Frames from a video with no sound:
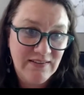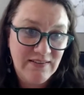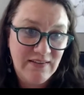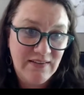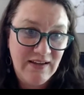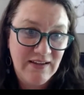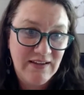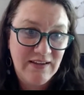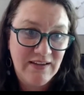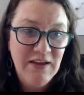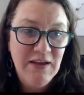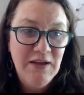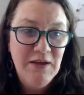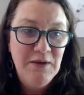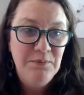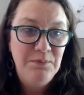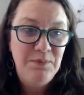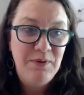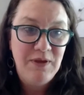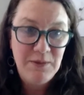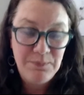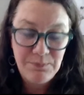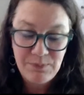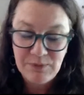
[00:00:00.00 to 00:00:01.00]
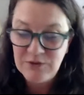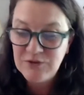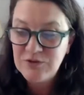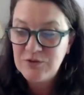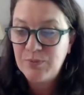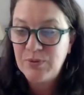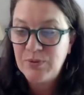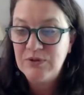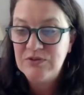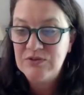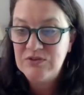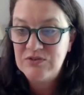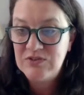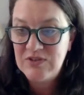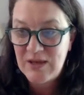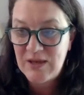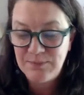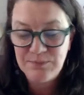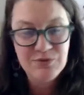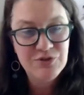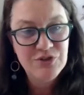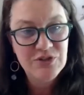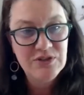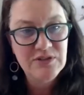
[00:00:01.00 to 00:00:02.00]
Like people's
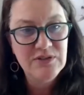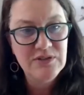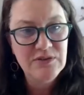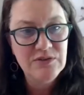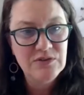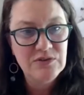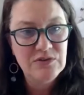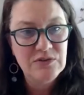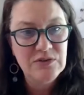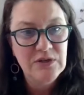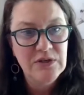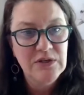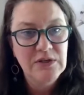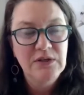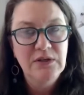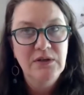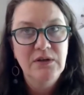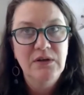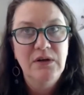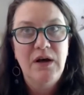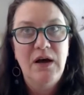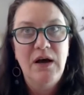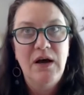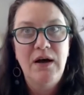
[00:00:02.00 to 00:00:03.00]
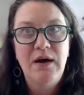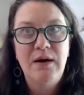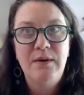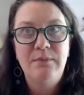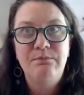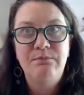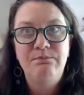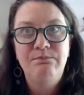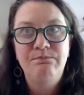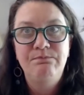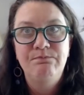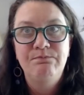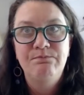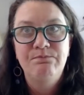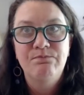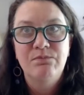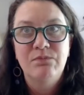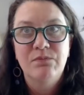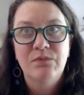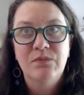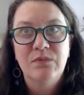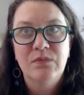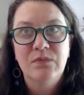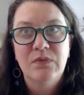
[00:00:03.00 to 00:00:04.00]
perceptions, um,
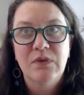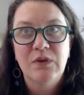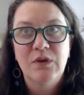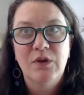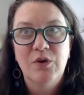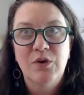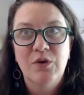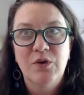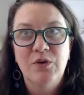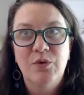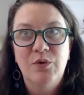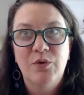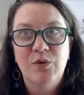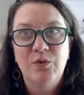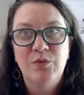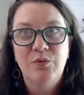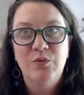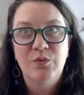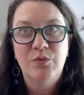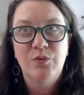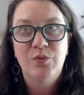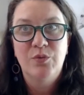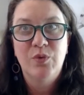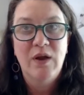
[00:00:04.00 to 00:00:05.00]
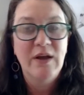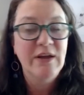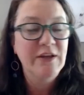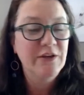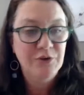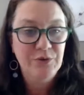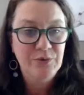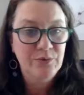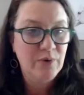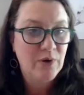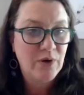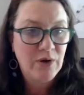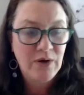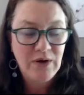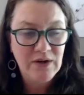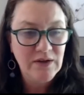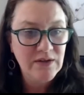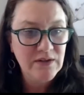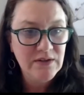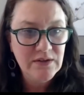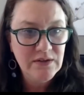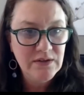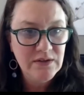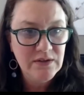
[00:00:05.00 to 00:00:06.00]
right or
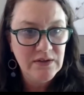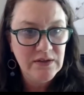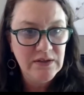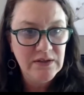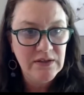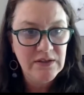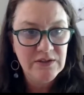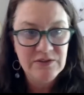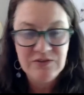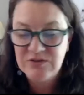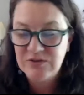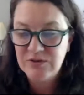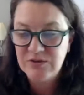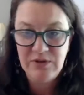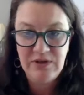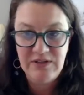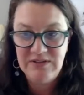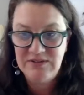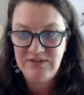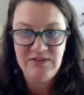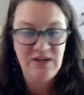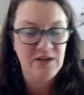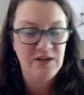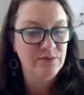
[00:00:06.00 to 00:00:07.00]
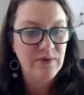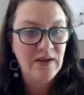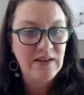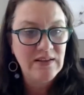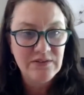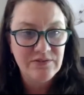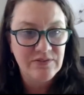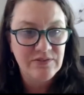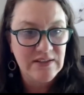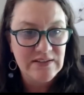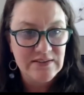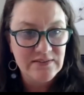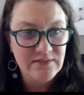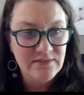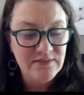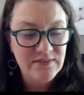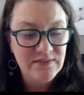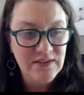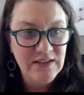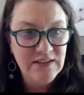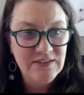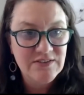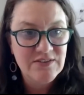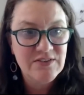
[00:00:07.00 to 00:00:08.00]
wrong, is a, it's not relevant
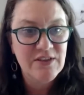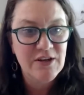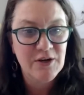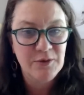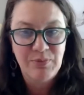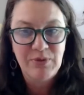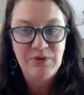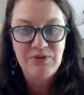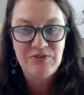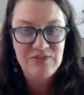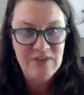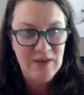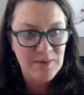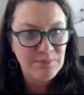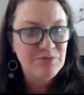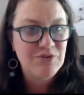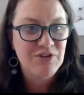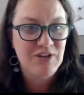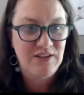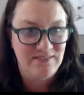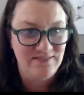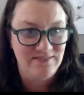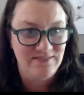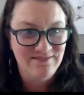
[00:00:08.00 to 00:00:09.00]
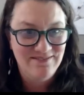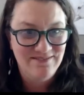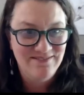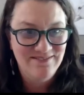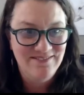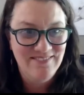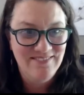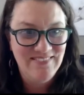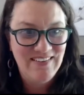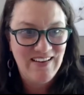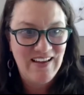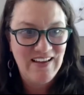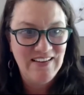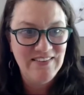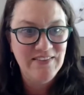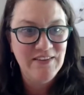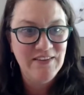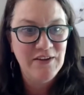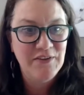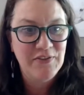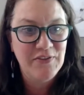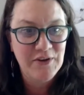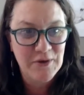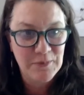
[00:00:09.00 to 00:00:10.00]
it's their perception and
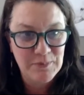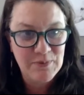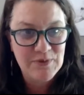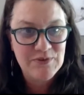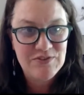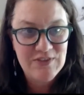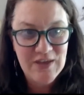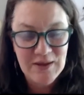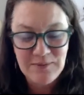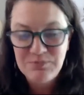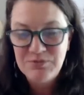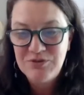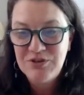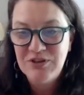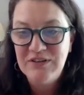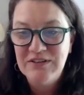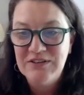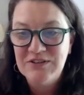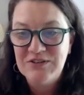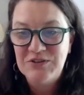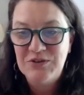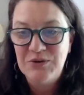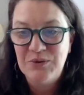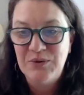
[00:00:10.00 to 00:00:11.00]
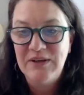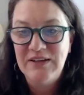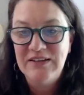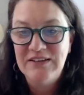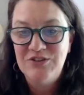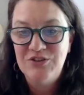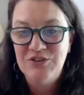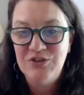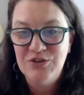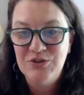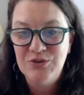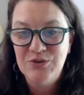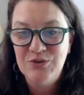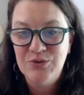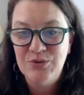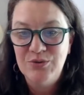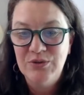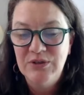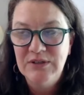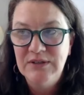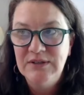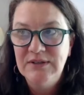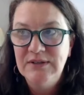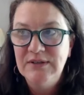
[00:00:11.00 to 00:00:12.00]
th- their perception is going to
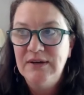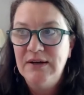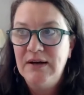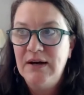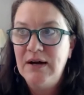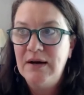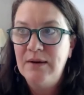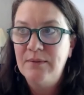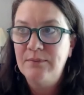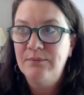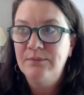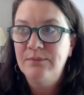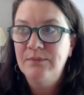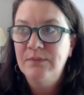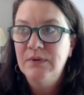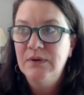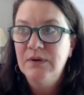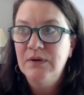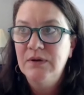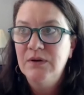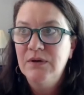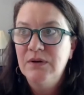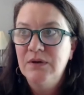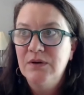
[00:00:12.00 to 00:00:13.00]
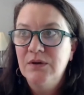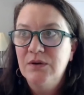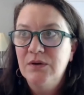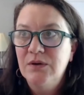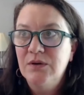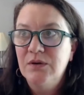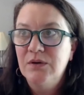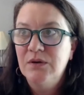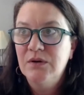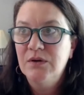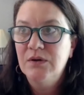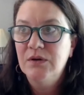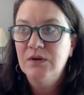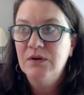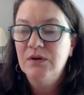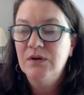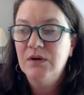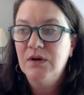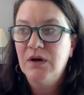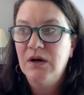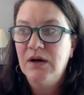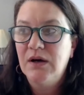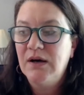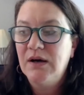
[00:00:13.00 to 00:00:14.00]
um,
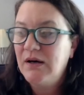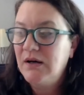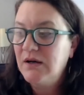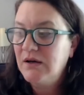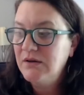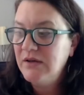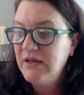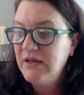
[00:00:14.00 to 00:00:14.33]
uh,